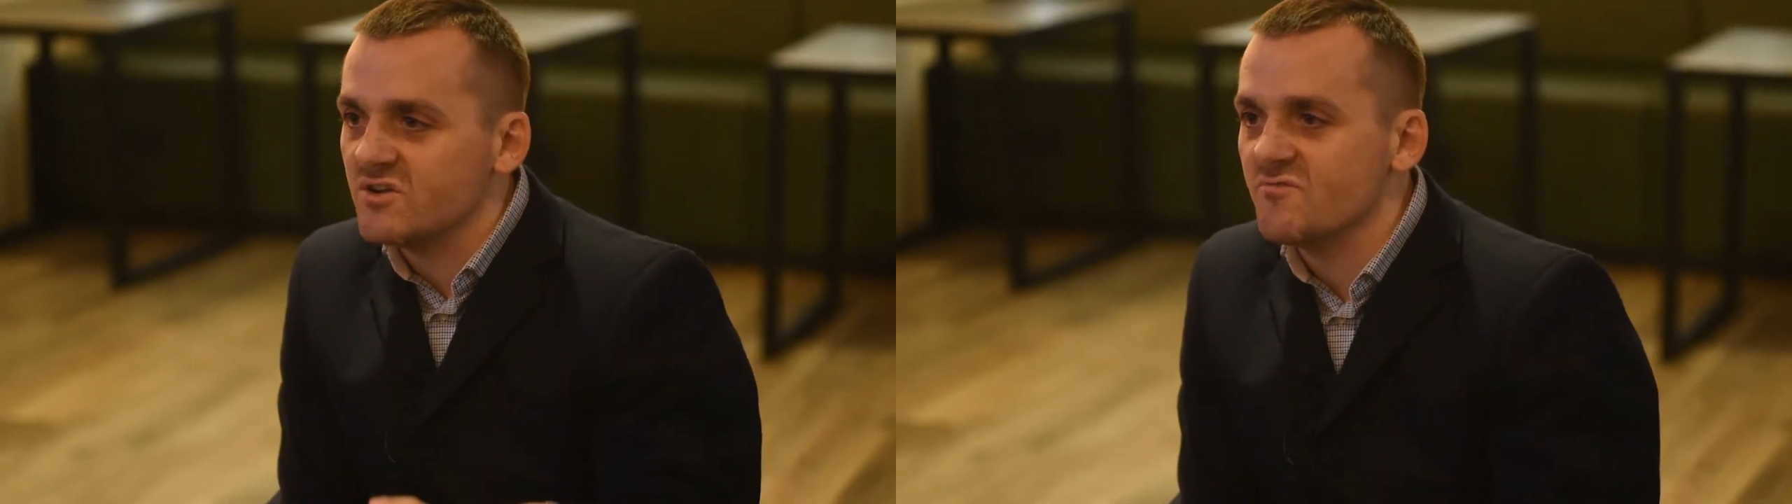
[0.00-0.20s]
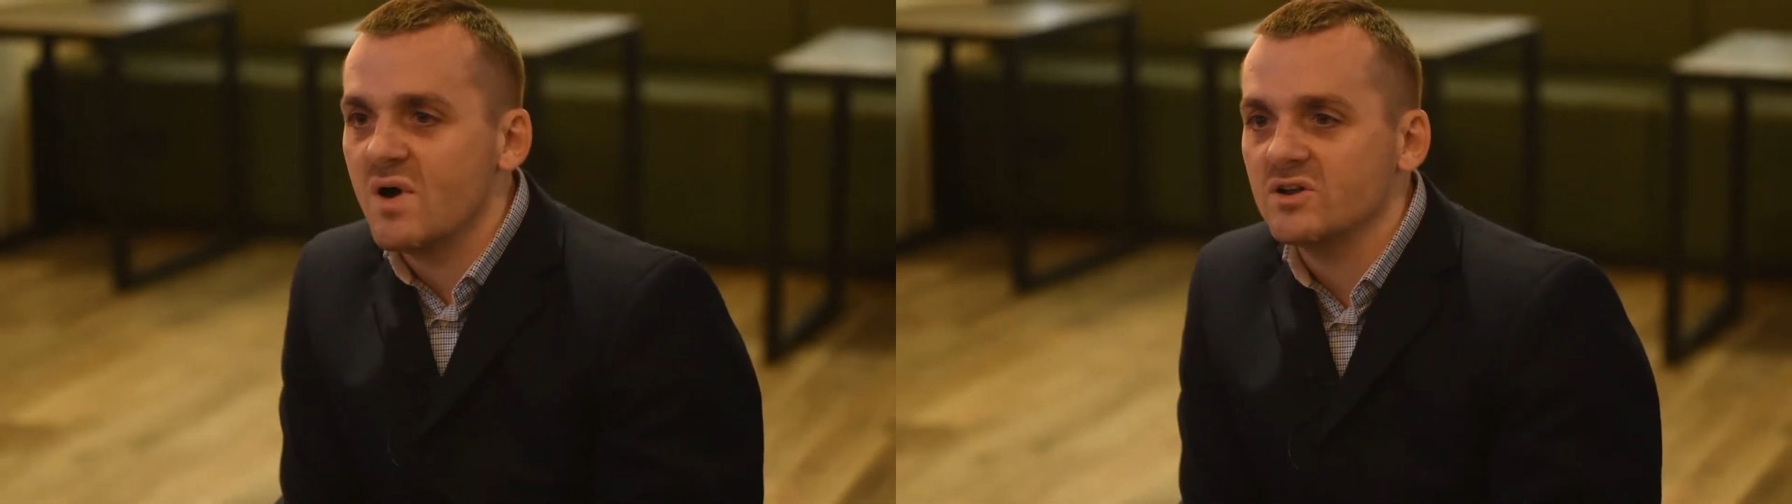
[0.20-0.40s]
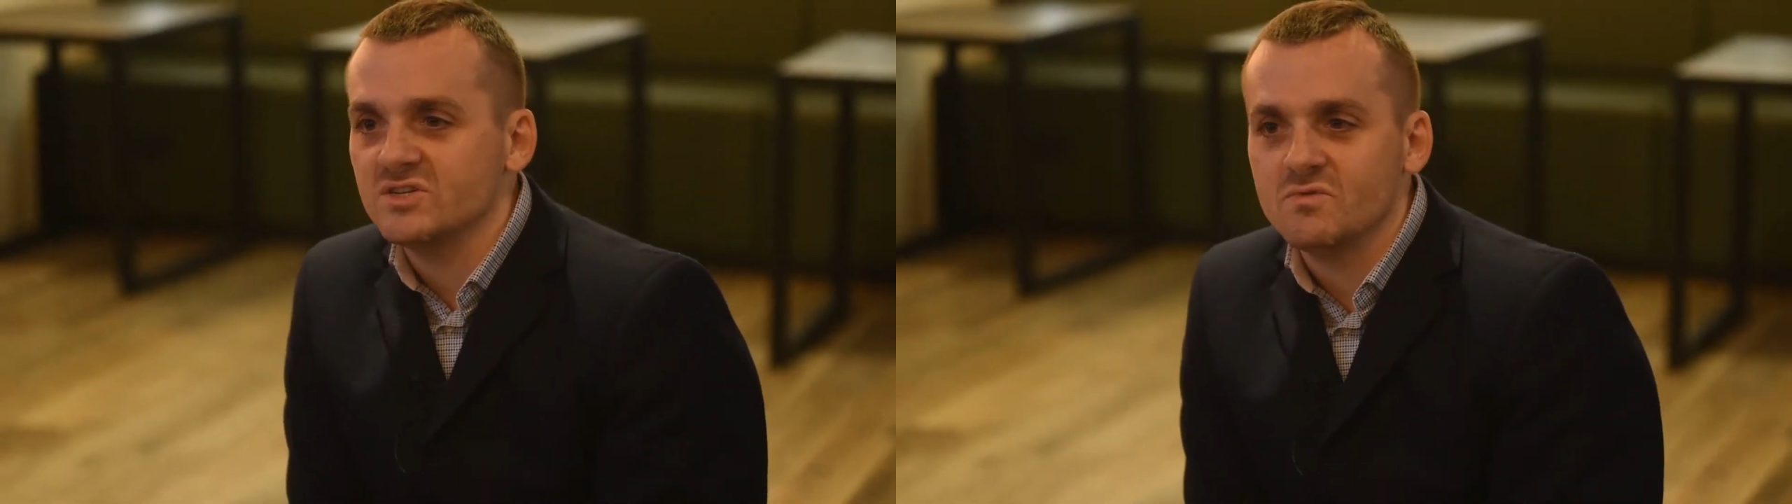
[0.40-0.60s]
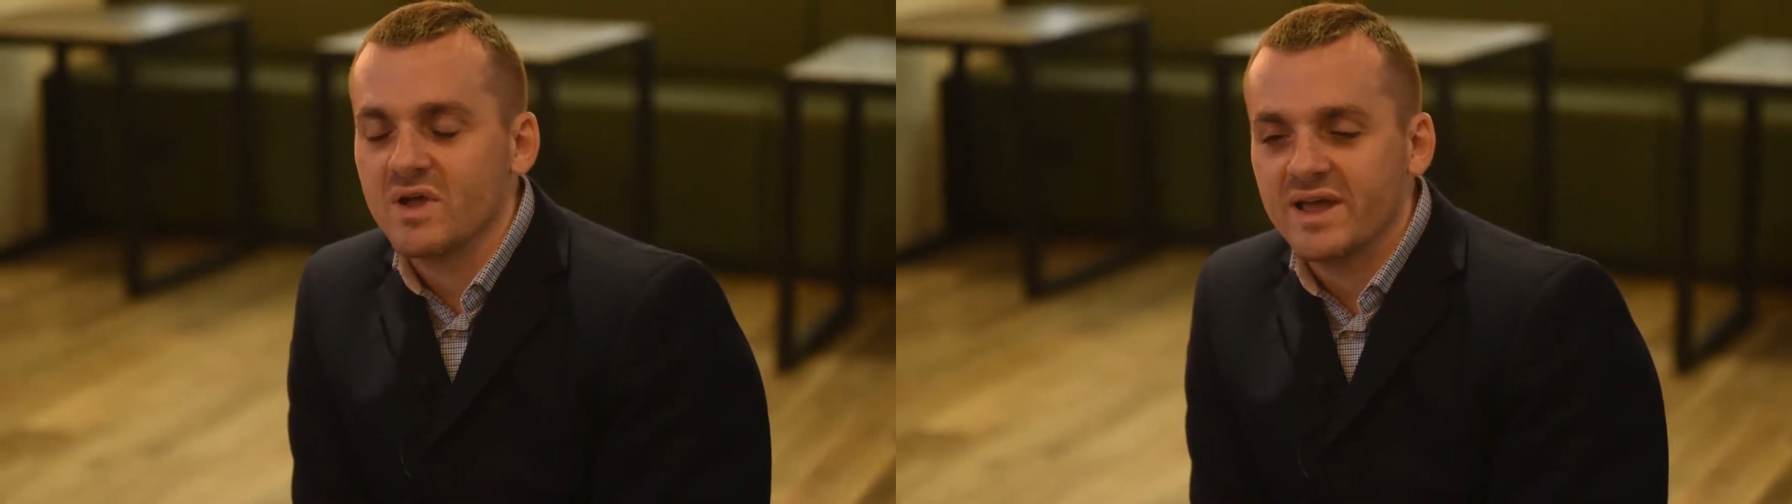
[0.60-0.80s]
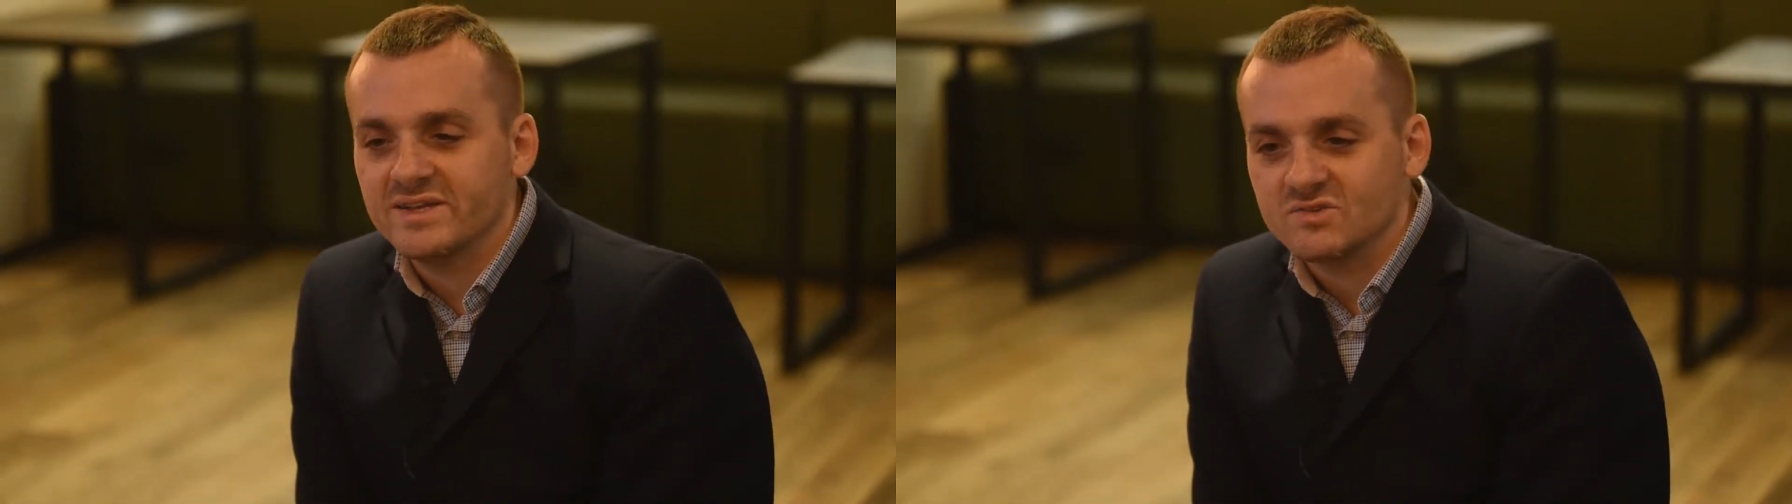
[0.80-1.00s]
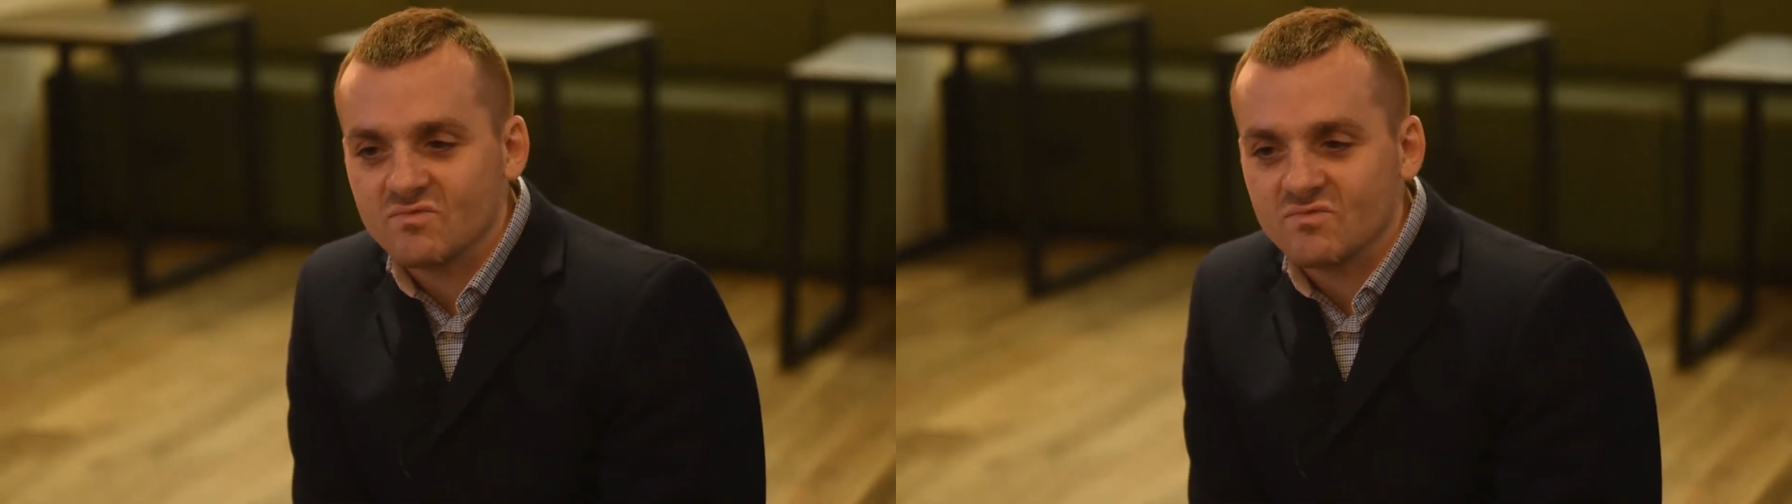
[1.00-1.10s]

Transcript: of marginal gains